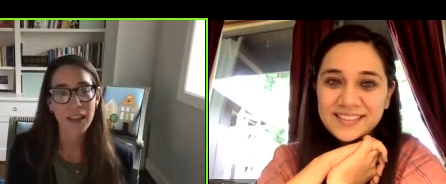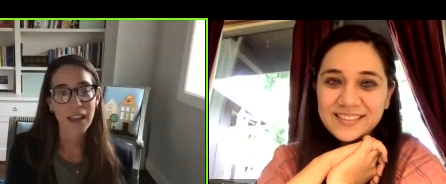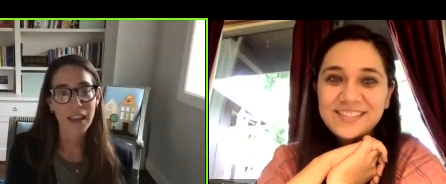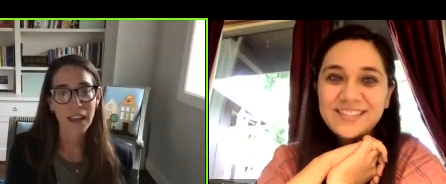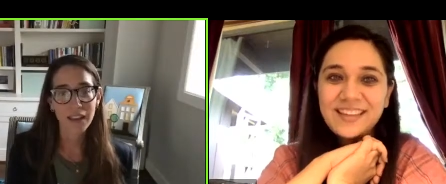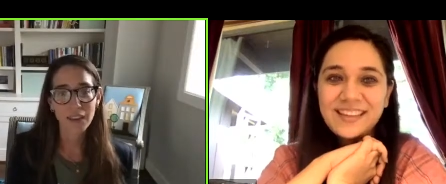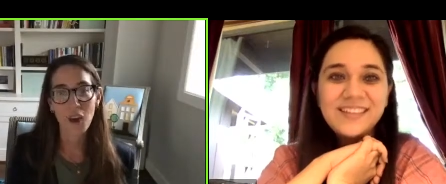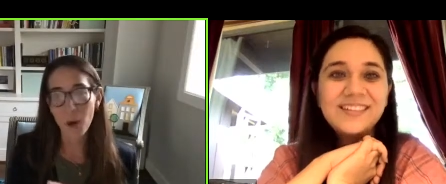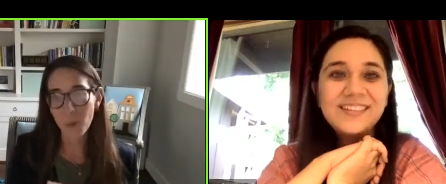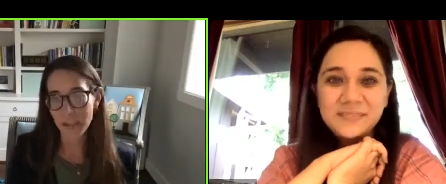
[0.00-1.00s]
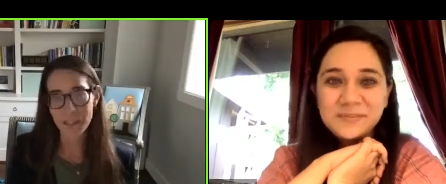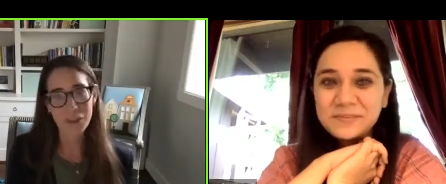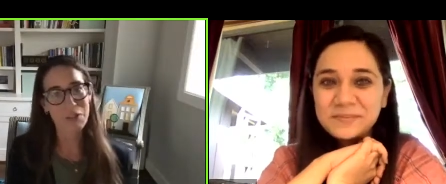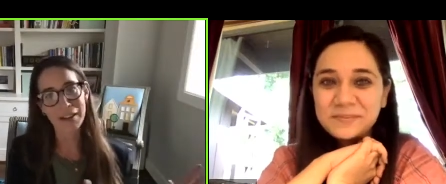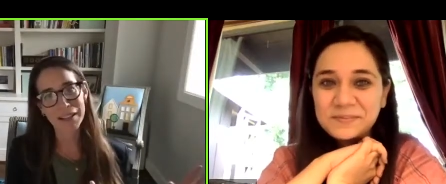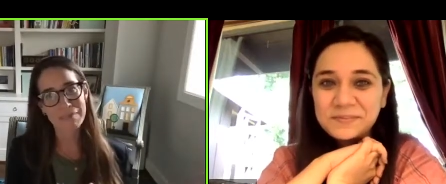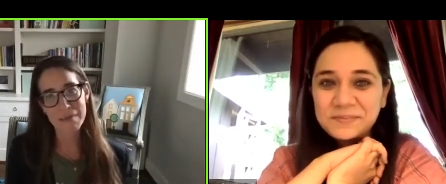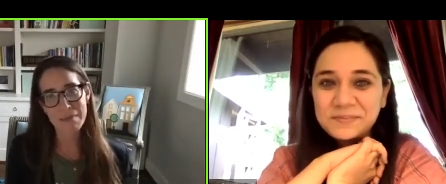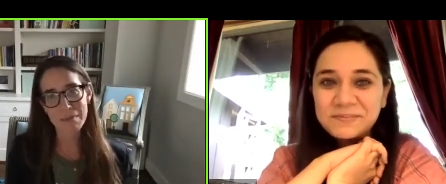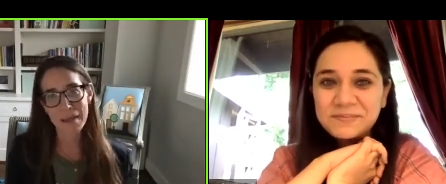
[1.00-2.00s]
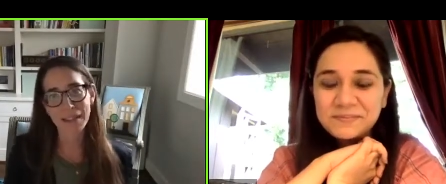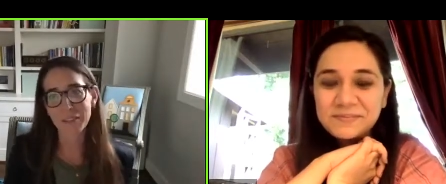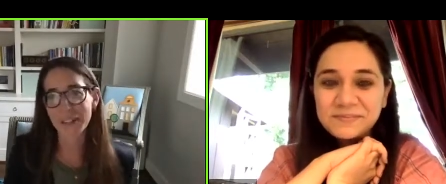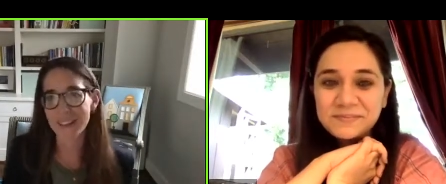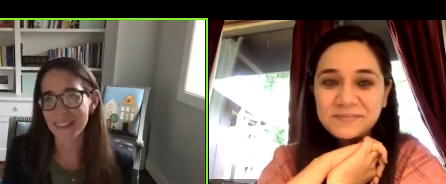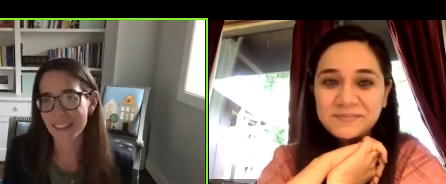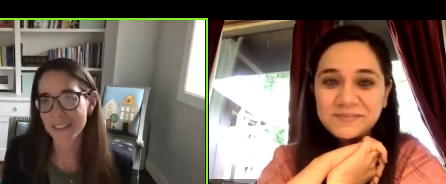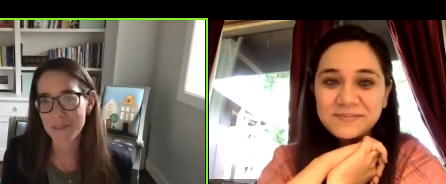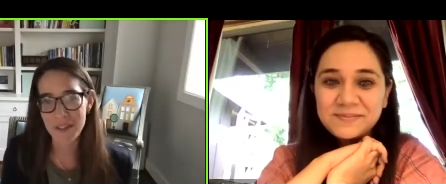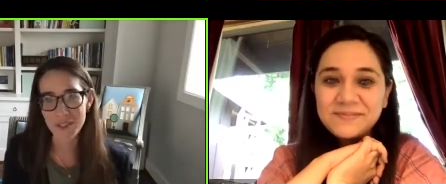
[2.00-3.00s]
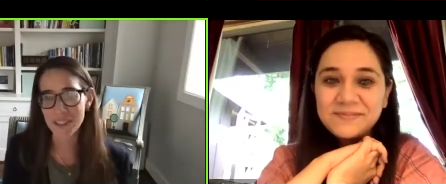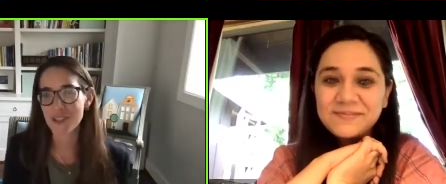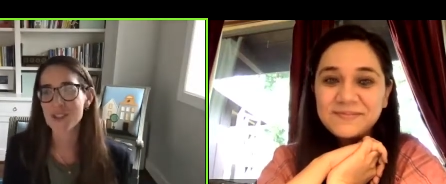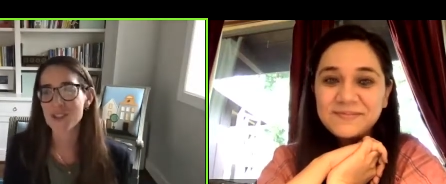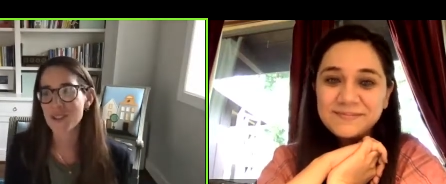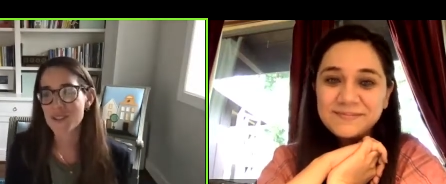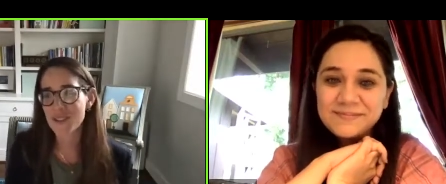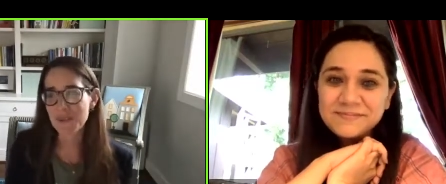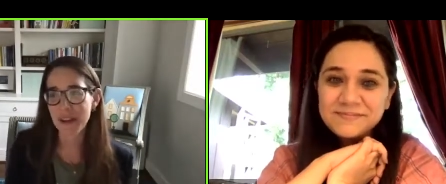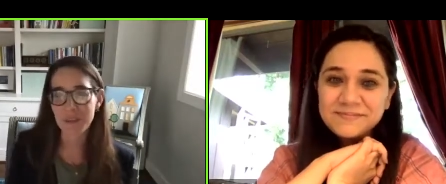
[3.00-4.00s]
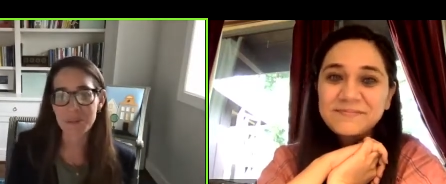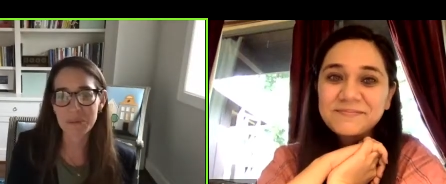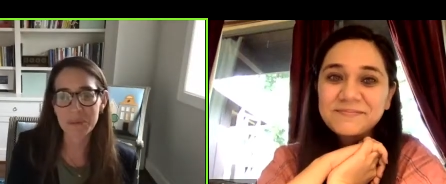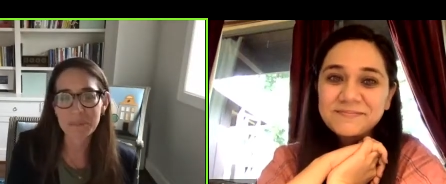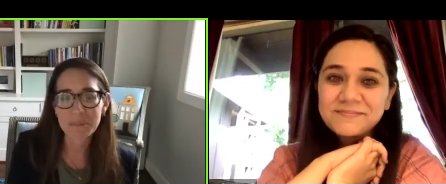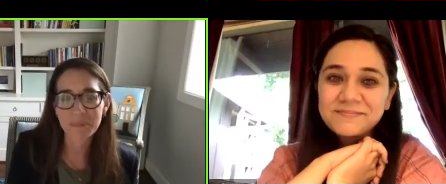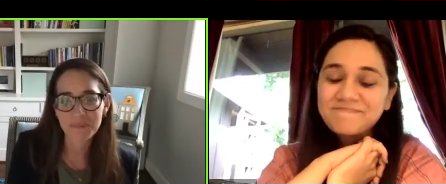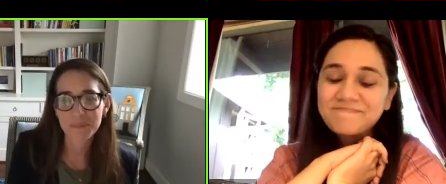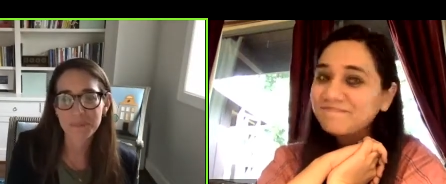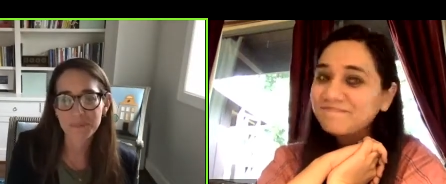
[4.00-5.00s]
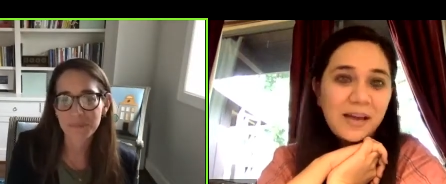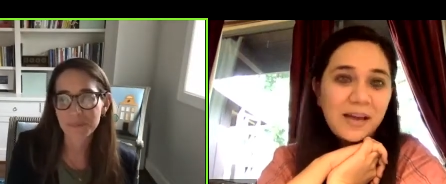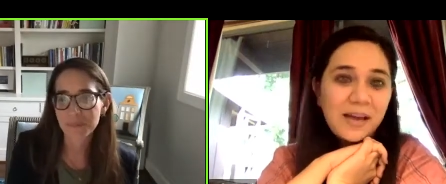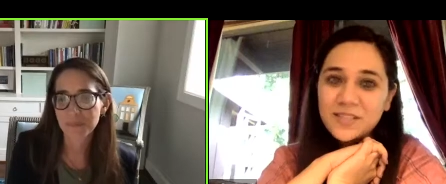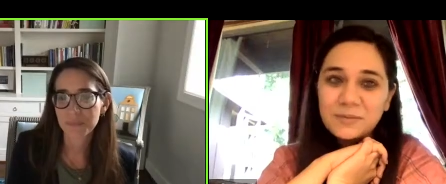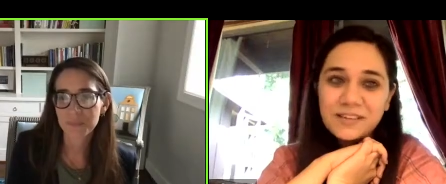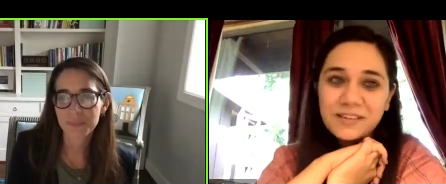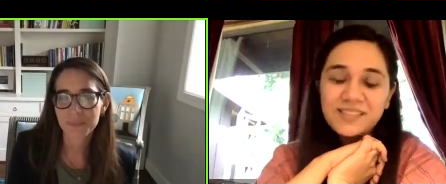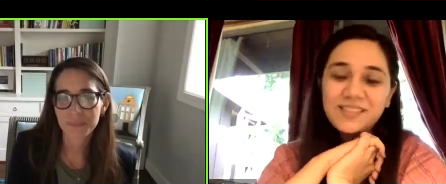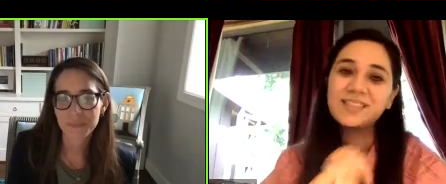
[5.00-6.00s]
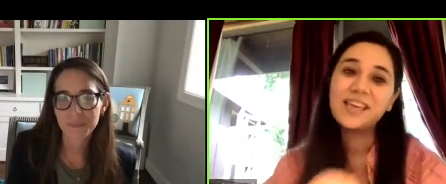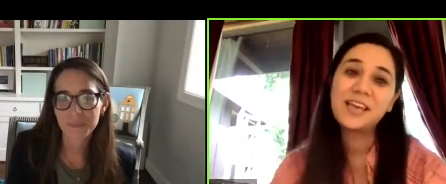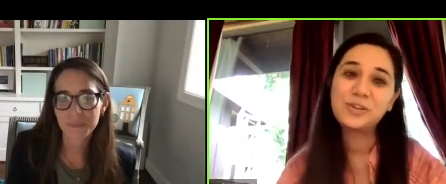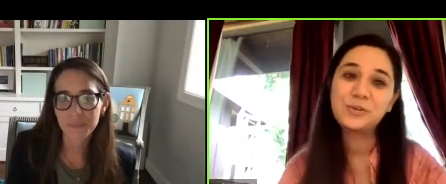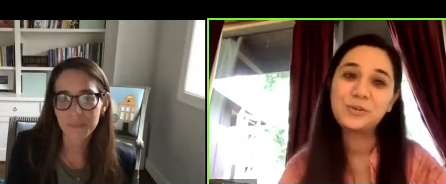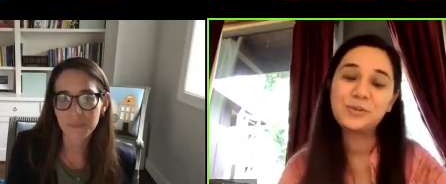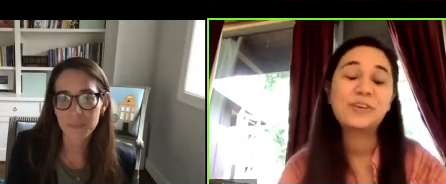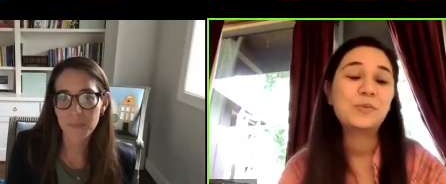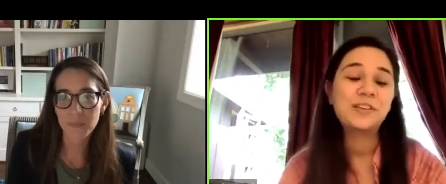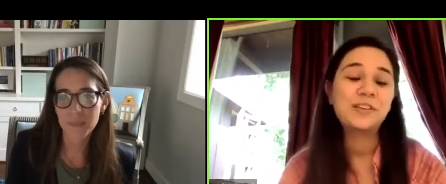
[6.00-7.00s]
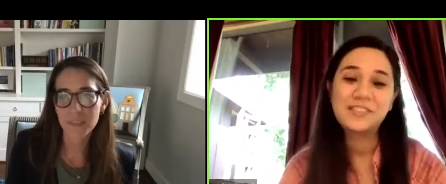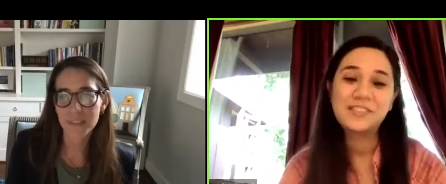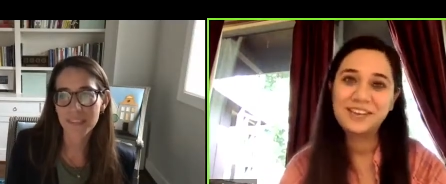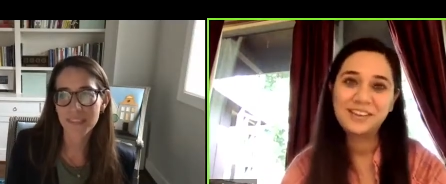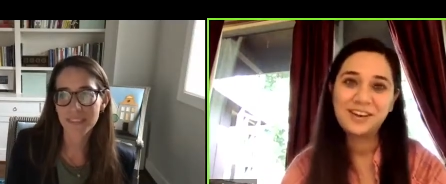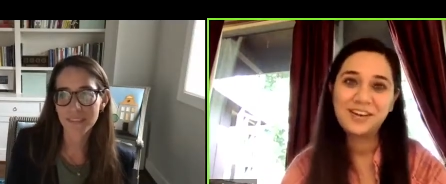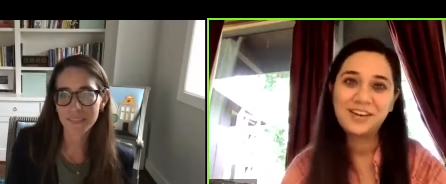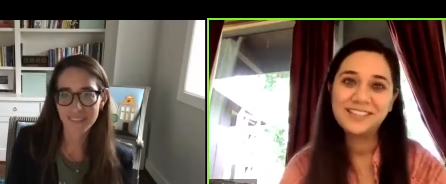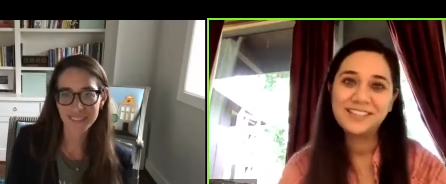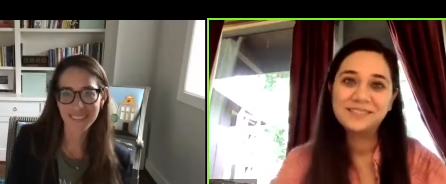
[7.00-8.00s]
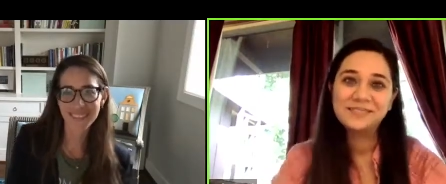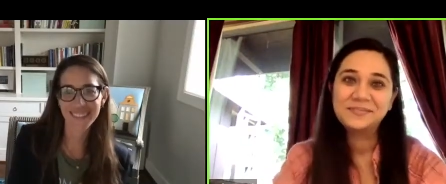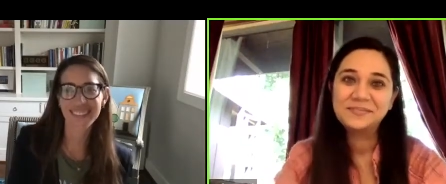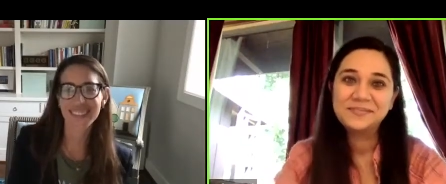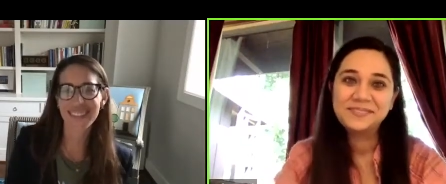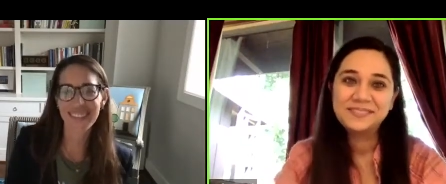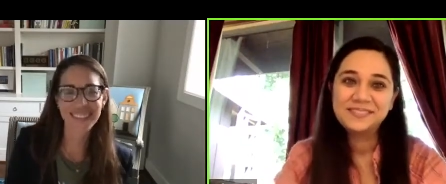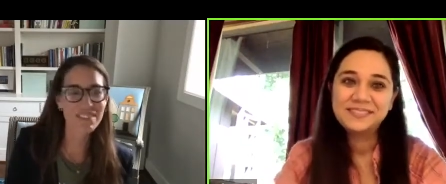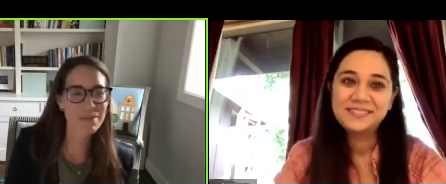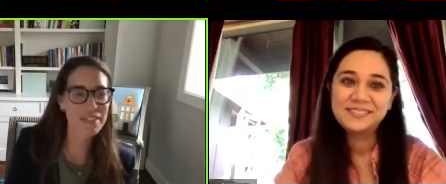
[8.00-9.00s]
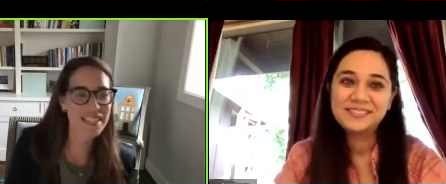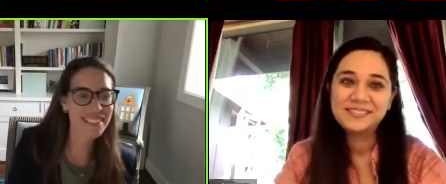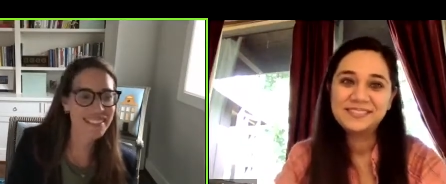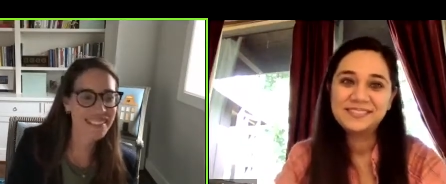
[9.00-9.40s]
Speaker 1: And always are funneling people back over here because I think these mentor sessions are so valuable.
Speaker 2: Thank you. Thank you once again, Carmen.
Speaker 1: Thanks, everybody.